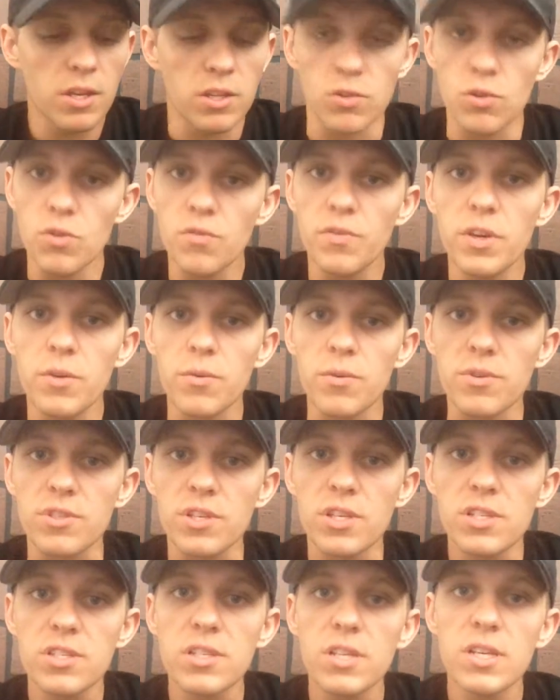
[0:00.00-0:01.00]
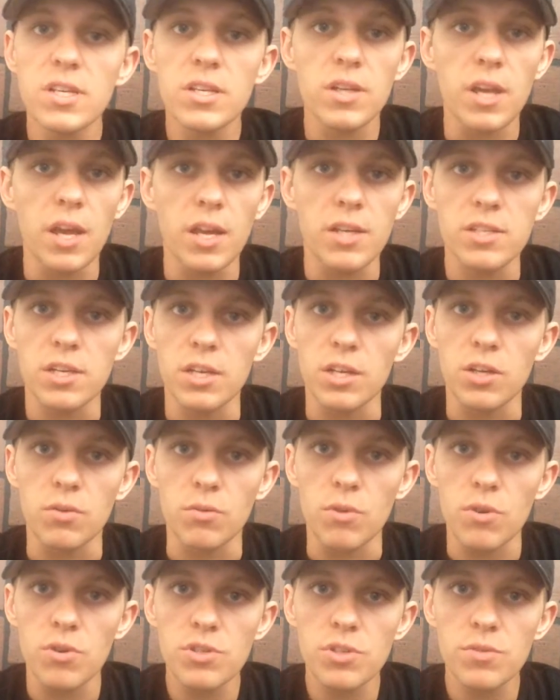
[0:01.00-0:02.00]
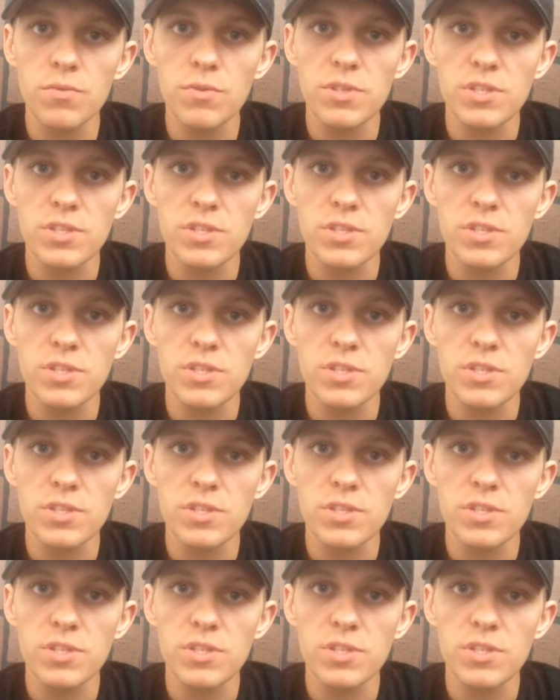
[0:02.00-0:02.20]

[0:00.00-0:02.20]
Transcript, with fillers: UV resistant, anti-corrosion